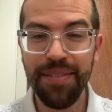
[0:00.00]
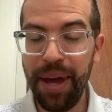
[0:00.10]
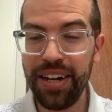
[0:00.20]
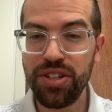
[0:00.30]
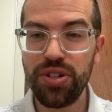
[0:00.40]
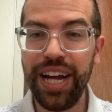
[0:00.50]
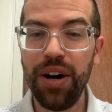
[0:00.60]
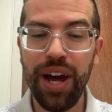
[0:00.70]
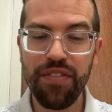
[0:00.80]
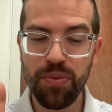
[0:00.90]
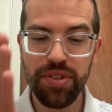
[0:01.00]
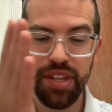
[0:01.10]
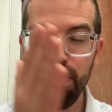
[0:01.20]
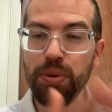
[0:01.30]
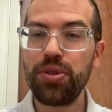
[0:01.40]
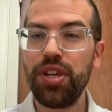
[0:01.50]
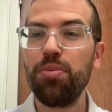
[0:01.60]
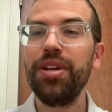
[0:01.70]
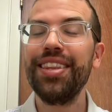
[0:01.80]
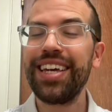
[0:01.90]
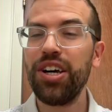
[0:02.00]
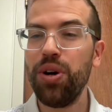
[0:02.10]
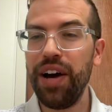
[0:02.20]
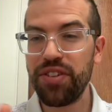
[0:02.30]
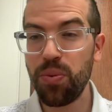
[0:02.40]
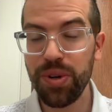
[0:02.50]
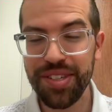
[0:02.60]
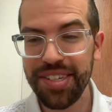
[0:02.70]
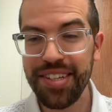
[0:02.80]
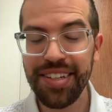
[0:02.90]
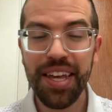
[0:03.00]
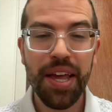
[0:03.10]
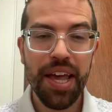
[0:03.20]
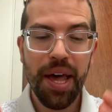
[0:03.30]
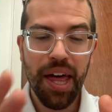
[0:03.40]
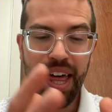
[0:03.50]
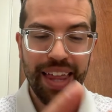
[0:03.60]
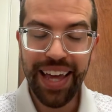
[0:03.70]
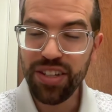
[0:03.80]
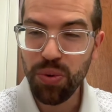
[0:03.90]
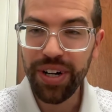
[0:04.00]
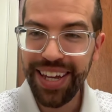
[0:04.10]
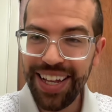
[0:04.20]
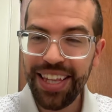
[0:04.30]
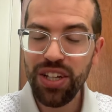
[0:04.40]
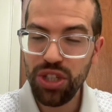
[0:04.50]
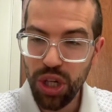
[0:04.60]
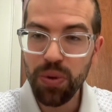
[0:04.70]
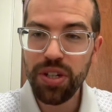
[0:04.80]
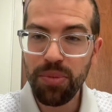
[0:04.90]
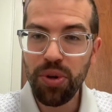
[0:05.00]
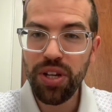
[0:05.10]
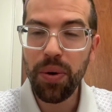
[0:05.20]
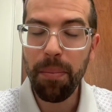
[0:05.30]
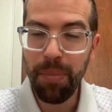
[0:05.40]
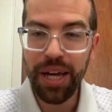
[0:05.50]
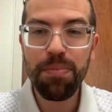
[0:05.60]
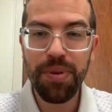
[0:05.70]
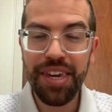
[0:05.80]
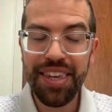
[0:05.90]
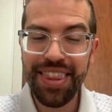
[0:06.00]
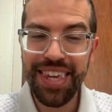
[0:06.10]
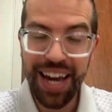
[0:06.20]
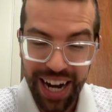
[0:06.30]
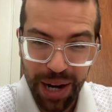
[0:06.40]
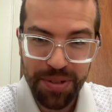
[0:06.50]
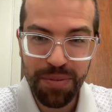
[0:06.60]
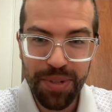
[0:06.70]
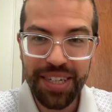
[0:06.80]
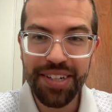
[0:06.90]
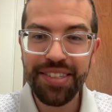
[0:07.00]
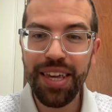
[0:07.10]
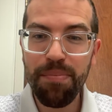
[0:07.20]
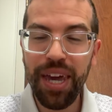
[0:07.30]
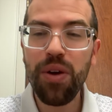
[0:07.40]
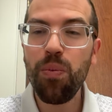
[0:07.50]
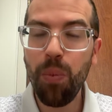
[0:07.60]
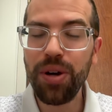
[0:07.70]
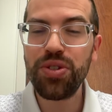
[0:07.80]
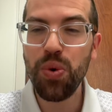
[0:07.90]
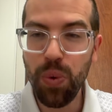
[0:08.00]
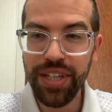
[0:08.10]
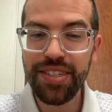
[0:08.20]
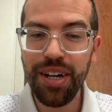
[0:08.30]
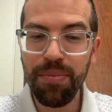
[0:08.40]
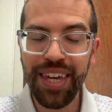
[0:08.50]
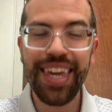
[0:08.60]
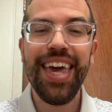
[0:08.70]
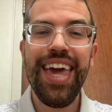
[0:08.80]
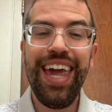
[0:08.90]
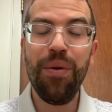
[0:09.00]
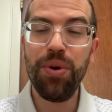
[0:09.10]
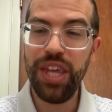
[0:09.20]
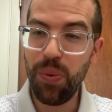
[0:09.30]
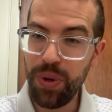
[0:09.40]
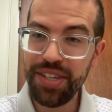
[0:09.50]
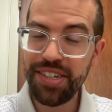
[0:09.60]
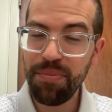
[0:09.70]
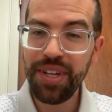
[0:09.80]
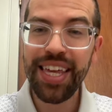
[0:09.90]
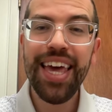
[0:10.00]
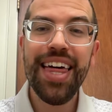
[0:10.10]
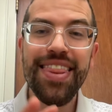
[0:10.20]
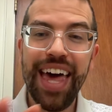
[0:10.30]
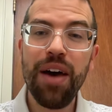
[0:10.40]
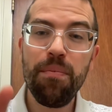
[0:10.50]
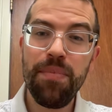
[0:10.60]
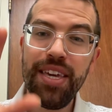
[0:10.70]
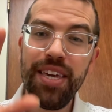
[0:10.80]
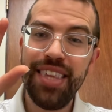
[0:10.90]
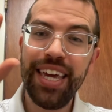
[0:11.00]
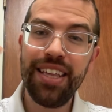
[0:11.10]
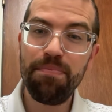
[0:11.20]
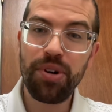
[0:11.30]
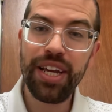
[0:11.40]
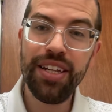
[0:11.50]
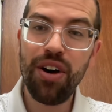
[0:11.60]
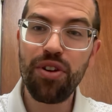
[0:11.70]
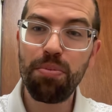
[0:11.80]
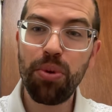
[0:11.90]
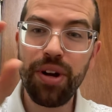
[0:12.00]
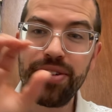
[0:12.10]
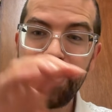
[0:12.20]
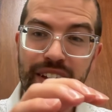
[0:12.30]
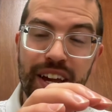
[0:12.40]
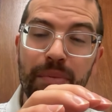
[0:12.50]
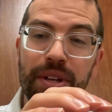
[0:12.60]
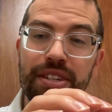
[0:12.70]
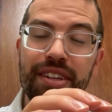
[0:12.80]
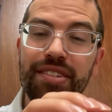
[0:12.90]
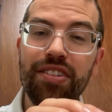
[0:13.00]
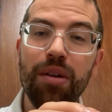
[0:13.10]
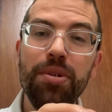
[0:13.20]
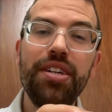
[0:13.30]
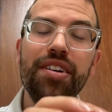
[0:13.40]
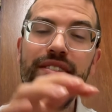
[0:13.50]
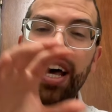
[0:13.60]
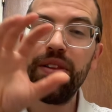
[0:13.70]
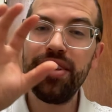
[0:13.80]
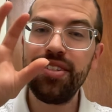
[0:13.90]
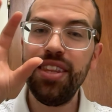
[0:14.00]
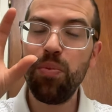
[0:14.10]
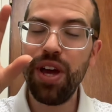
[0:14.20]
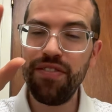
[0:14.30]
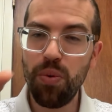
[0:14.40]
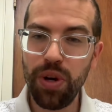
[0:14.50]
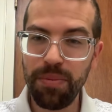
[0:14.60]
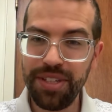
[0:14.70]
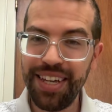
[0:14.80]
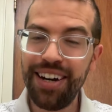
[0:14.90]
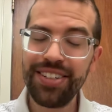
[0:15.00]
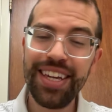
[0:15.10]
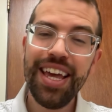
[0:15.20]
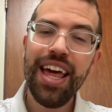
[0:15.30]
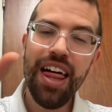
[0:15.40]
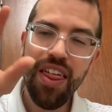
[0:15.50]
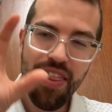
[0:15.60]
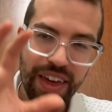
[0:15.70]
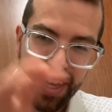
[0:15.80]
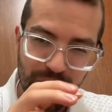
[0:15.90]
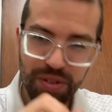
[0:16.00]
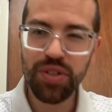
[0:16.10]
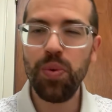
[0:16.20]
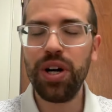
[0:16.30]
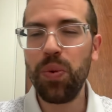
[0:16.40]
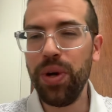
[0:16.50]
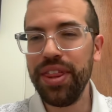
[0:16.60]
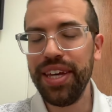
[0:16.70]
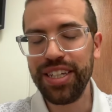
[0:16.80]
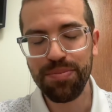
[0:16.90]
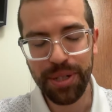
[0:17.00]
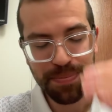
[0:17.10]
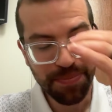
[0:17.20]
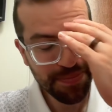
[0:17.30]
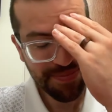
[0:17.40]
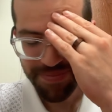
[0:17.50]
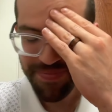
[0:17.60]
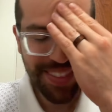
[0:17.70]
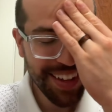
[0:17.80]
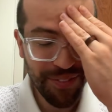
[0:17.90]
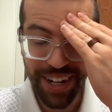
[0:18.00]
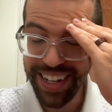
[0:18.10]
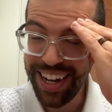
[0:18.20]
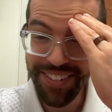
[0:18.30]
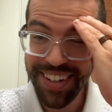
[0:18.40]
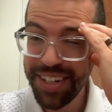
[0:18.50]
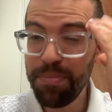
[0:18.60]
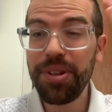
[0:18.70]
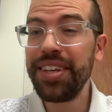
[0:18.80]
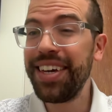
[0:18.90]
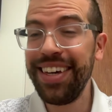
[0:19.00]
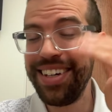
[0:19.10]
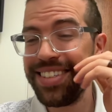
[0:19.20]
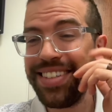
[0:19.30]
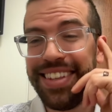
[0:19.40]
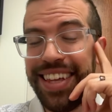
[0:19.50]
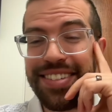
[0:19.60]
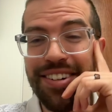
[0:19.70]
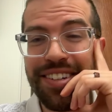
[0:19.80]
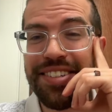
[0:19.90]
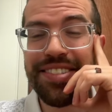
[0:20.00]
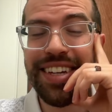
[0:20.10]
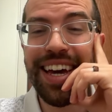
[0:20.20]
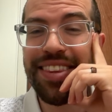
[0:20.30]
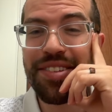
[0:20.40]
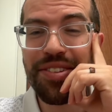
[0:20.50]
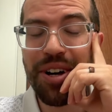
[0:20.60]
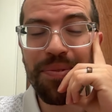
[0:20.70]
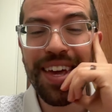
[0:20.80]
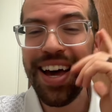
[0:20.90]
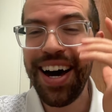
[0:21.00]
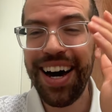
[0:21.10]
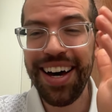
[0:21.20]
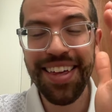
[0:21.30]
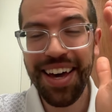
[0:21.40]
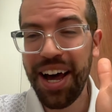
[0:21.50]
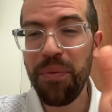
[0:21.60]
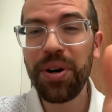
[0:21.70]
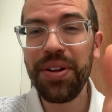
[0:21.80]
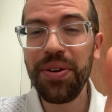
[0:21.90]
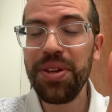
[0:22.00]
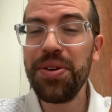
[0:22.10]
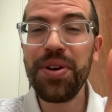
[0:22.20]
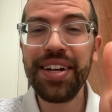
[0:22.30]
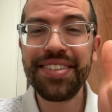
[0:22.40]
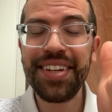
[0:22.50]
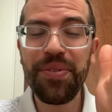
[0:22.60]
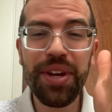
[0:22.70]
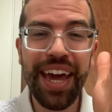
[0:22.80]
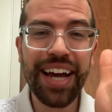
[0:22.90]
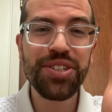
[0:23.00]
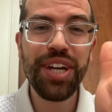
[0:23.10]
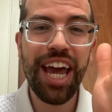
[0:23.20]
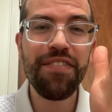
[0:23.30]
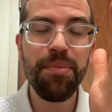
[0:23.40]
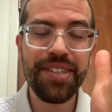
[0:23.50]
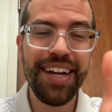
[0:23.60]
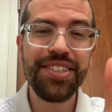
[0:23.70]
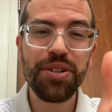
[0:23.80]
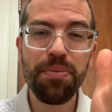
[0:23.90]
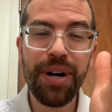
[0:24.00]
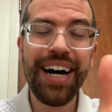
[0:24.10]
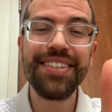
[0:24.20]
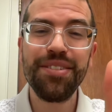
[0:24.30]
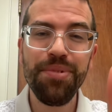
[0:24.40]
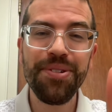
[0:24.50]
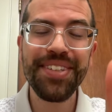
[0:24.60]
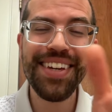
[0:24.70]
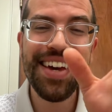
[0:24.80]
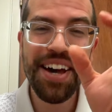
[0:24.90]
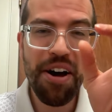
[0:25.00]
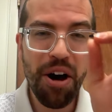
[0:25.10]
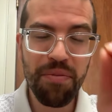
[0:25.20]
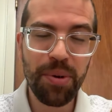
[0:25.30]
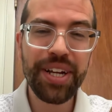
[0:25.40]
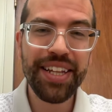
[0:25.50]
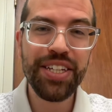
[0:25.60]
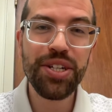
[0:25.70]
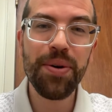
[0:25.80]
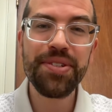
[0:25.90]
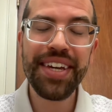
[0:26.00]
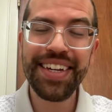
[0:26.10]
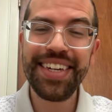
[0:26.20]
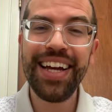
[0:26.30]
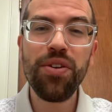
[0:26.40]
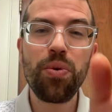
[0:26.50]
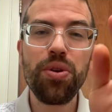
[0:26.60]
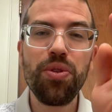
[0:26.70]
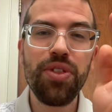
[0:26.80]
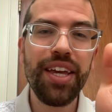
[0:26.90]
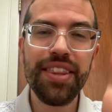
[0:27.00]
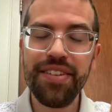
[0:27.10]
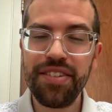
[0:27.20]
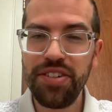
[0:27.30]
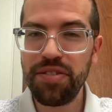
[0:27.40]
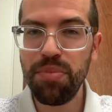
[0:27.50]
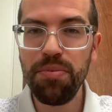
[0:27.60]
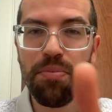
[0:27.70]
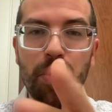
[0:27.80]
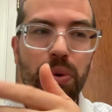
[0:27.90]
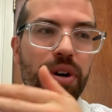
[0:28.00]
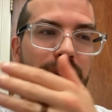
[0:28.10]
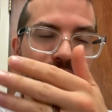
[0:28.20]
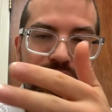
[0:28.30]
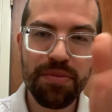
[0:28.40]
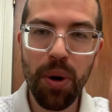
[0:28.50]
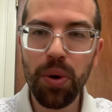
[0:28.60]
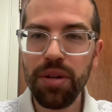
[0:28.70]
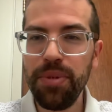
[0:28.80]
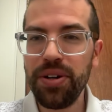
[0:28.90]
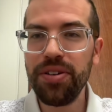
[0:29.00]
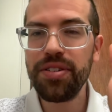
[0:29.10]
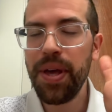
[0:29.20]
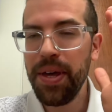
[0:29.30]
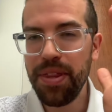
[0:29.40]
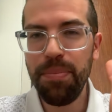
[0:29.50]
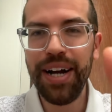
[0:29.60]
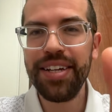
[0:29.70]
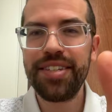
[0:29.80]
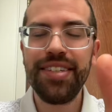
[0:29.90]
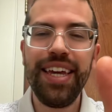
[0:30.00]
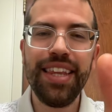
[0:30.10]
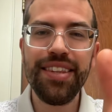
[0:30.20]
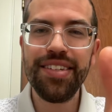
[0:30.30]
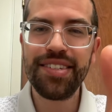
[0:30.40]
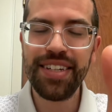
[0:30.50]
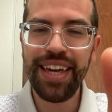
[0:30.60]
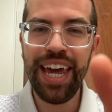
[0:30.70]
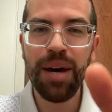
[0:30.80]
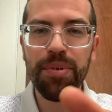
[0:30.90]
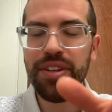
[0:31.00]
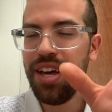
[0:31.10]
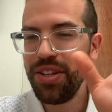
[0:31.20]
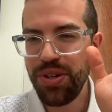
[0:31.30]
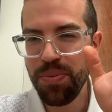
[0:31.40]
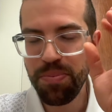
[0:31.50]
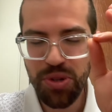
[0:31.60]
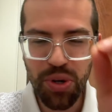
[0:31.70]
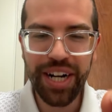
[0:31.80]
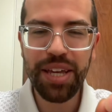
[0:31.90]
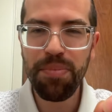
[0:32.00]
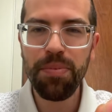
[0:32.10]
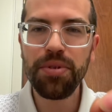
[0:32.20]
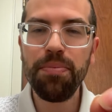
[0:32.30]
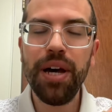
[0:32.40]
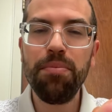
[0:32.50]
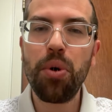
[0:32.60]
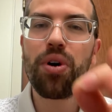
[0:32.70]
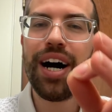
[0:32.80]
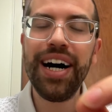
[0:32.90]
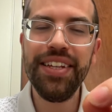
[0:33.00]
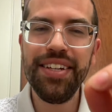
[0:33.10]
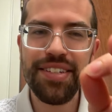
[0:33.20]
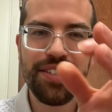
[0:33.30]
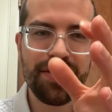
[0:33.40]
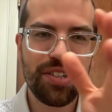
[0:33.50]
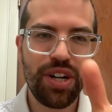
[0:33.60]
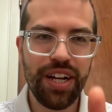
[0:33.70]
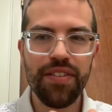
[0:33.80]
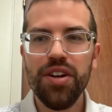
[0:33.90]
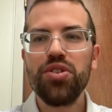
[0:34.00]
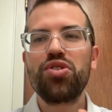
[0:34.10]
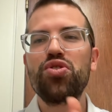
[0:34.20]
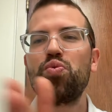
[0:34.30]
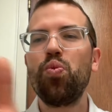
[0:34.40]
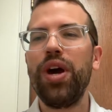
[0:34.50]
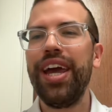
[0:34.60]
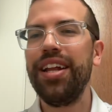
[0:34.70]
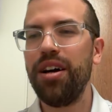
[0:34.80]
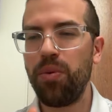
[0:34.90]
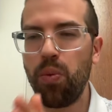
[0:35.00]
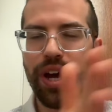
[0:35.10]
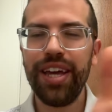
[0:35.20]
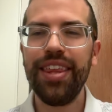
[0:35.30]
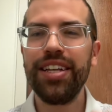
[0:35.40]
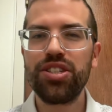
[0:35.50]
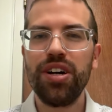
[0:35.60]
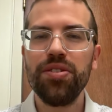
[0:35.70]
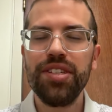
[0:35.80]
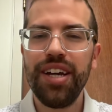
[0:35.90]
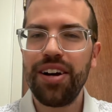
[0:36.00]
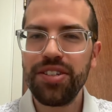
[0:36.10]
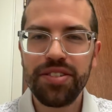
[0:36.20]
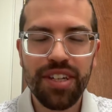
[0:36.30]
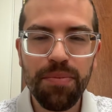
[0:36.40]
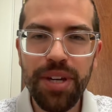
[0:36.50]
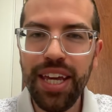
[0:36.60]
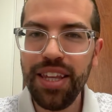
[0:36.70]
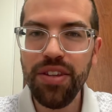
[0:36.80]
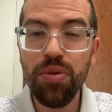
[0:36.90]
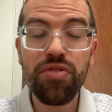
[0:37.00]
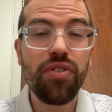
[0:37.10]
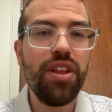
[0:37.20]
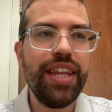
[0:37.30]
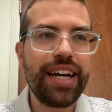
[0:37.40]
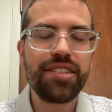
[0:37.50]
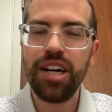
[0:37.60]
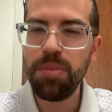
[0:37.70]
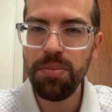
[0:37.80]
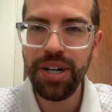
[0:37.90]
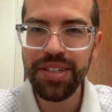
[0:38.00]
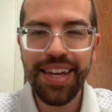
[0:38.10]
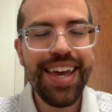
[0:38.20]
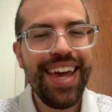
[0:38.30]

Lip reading: manager now after we've seen Pochettino being let go after one season. And that's where, again, Jose Mourinho might be the option, because they may want to win something. And when they win something, that means they can bring in other players to come into this club, because now they see that we have the winning mentality. They also want to win things. But right now, complete chaos. That's all I can say at this club. I want to know, do you guys think we actually have a potential possibility of bringing in Jose again? Or do you think this has just been more smoke and mirrors, the betting saying that this is going to happen to try to get people to bet more on this and just trying to sway away that Chelsea are just going to be in the news for the next couple months